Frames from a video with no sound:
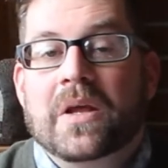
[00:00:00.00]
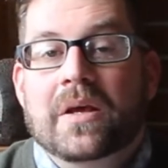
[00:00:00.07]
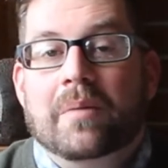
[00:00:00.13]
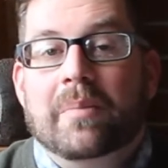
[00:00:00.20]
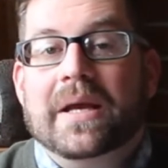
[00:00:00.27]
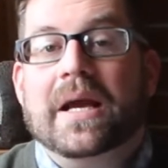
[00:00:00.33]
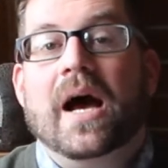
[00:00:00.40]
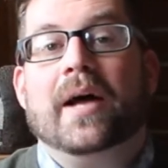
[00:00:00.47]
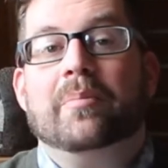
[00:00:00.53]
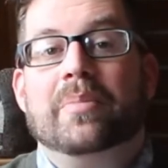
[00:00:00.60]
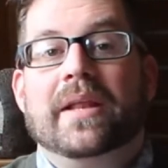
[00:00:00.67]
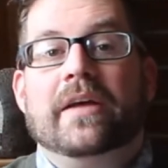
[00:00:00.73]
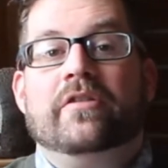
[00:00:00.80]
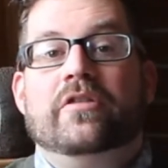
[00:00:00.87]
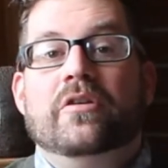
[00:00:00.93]
May God
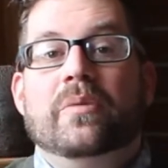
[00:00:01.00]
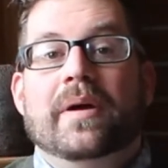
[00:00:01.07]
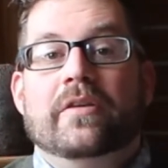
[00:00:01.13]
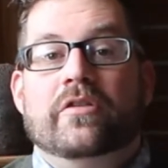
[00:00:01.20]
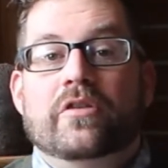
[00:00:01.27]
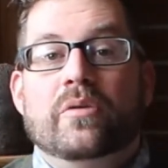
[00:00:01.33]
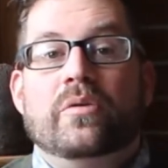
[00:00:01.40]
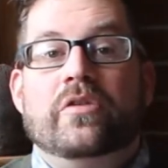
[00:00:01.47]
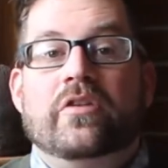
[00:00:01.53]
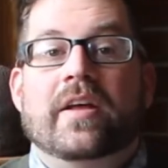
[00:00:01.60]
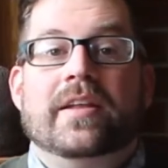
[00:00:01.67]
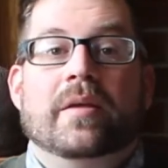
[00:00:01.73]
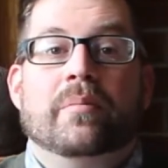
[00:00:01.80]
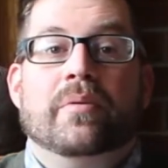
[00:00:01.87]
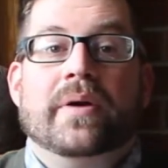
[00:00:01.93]
bless you as you
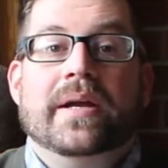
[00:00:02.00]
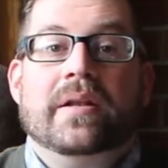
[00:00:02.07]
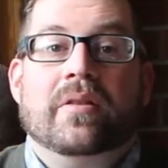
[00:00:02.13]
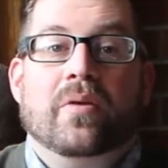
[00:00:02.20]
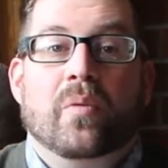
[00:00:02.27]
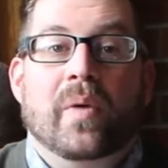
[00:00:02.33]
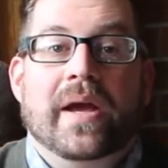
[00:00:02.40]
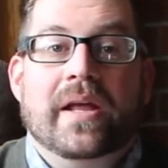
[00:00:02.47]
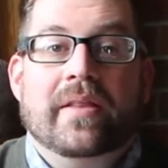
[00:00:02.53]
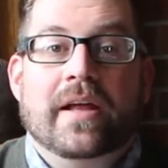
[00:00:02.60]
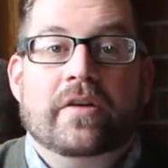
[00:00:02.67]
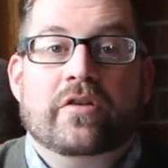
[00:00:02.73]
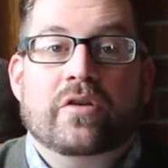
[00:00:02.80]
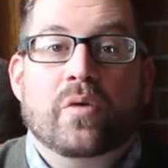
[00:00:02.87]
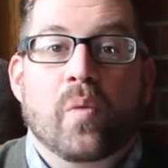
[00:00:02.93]
celebrate the way
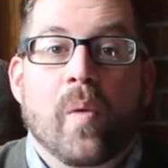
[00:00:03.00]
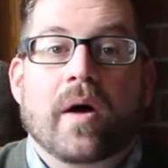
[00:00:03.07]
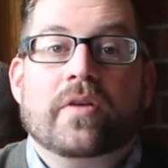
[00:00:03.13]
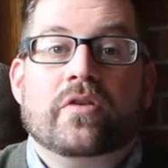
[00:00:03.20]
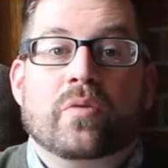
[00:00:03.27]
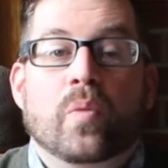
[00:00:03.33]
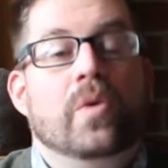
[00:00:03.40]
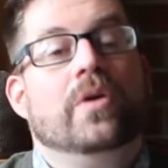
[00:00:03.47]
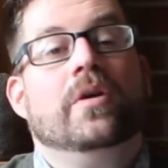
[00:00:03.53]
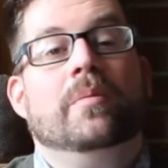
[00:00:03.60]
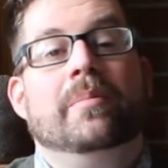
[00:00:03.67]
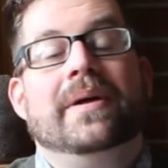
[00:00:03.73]
that you once were,